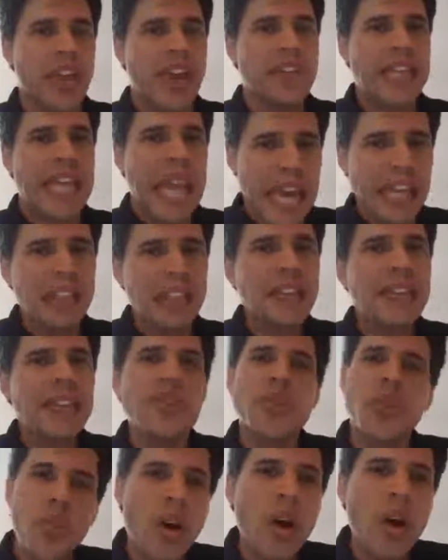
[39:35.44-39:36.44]
and the
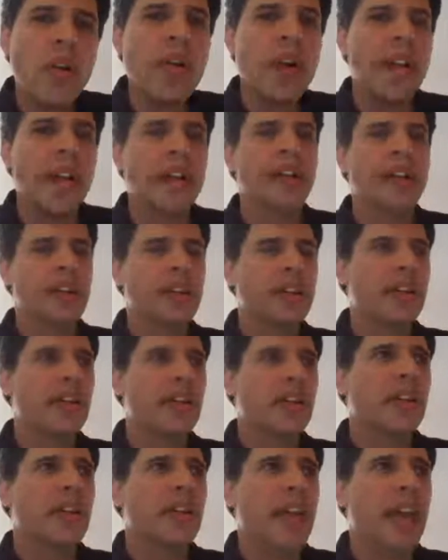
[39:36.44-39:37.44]
endless worry,
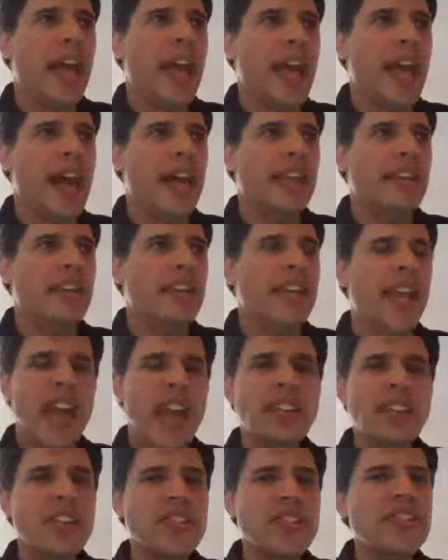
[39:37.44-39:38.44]
and the
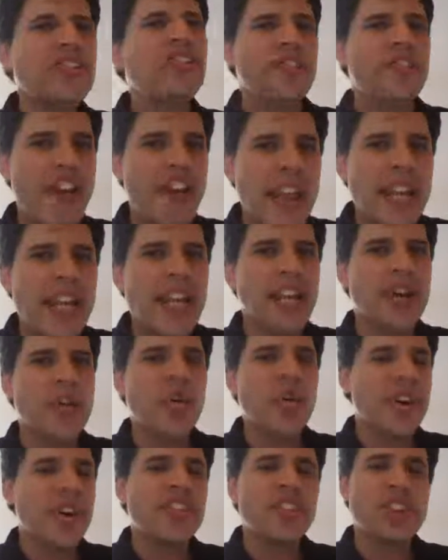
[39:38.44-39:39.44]
endless
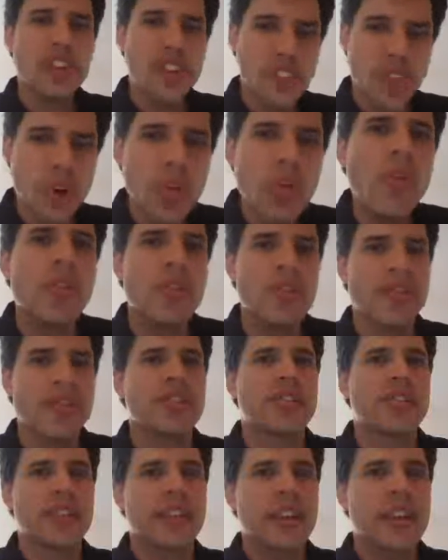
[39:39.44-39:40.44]
fighting with the
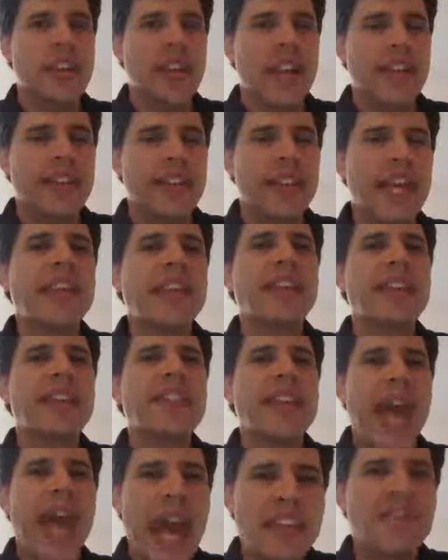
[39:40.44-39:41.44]
schools, and the
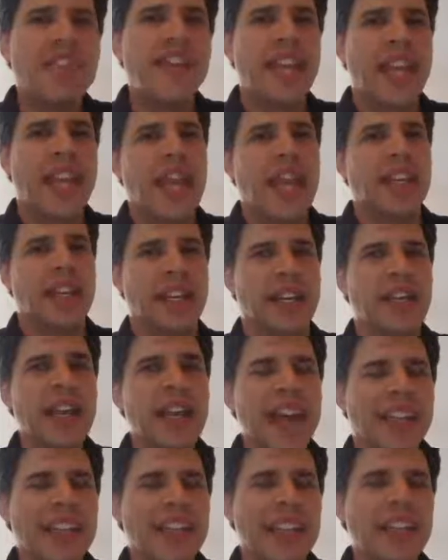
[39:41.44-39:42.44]
endless advocating,
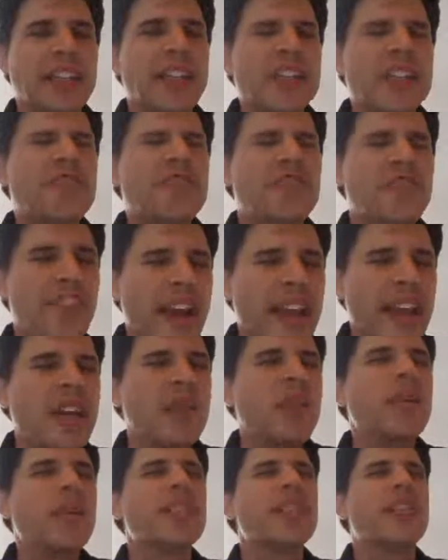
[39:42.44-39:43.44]
and the endless
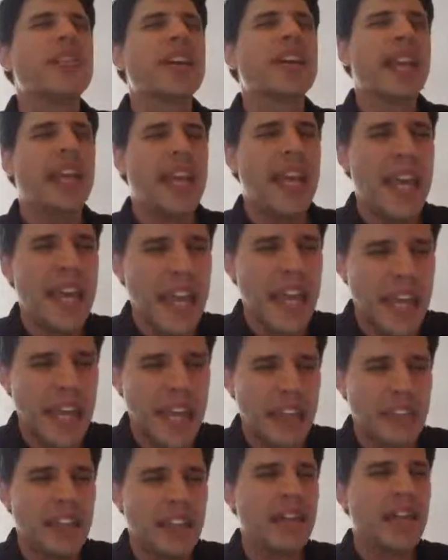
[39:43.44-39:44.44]
fighting with your
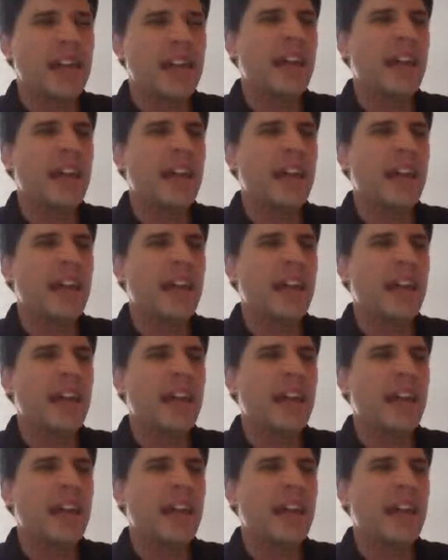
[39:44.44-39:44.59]
kid,